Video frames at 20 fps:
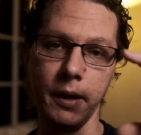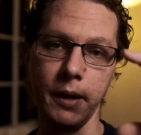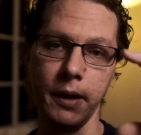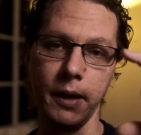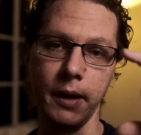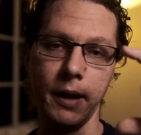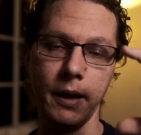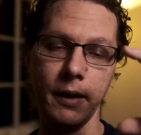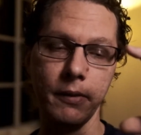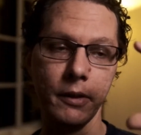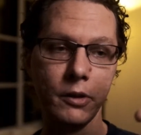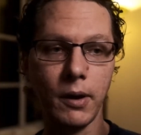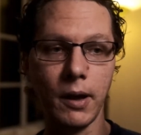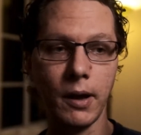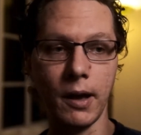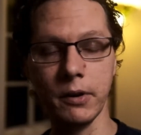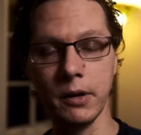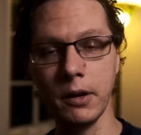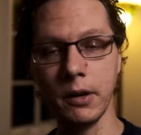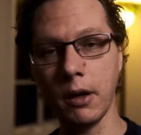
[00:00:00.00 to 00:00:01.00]
And then you
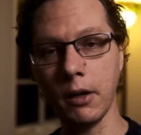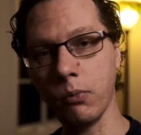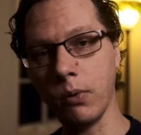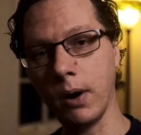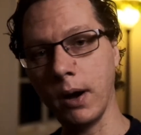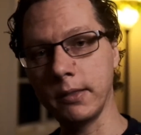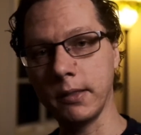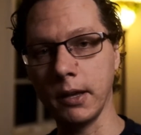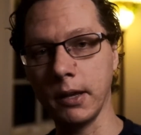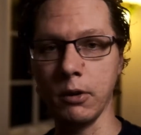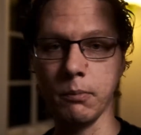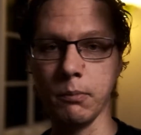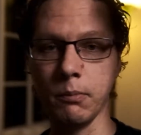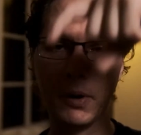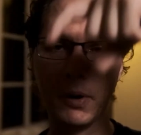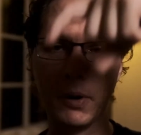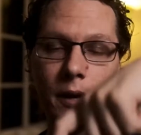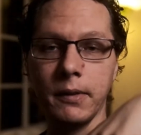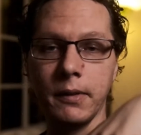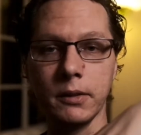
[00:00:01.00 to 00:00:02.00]
have another white that you
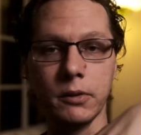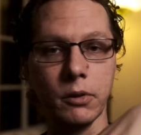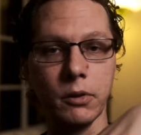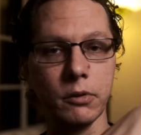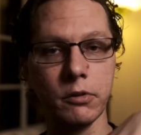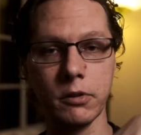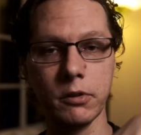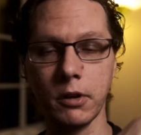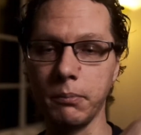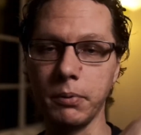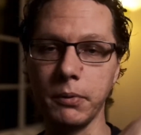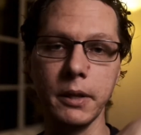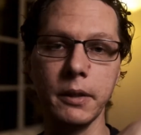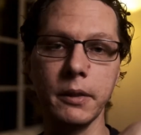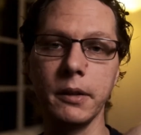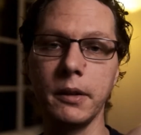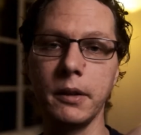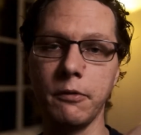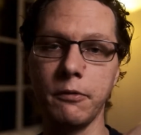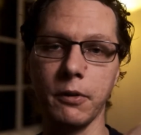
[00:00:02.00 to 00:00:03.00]
bring in that looks
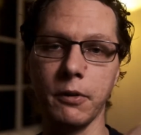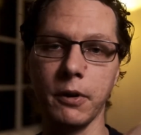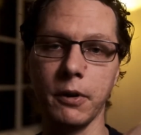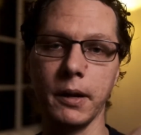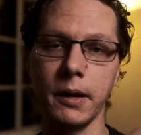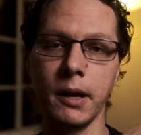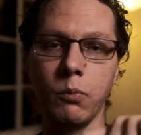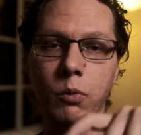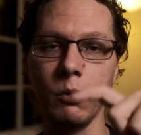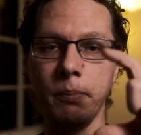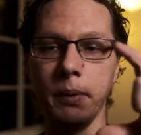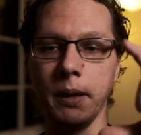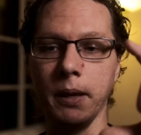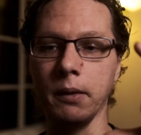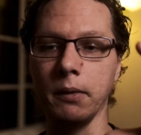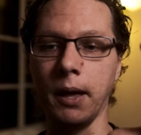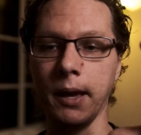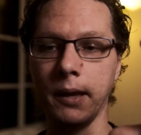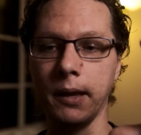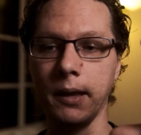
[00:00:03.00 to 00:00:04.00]
completely different. It will be
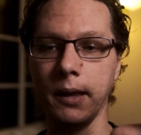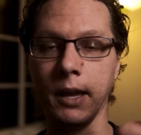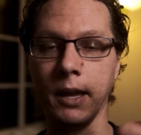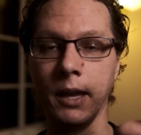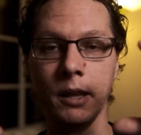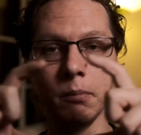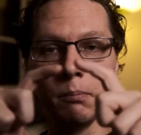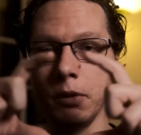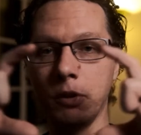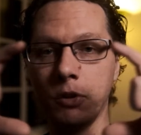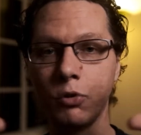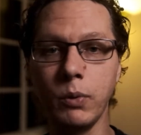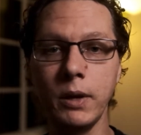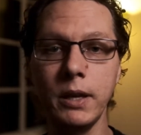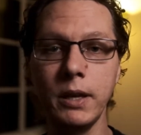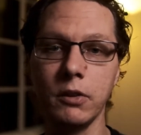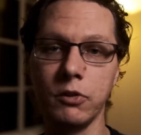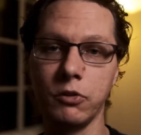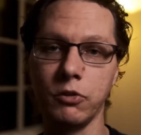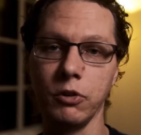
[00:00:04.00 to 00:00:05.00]
like in
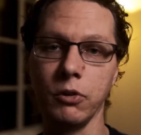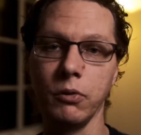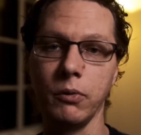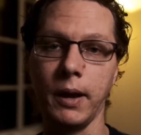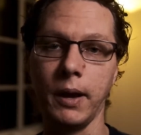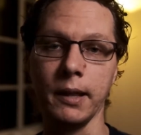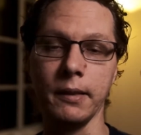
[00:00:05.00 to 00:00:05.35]
between the two.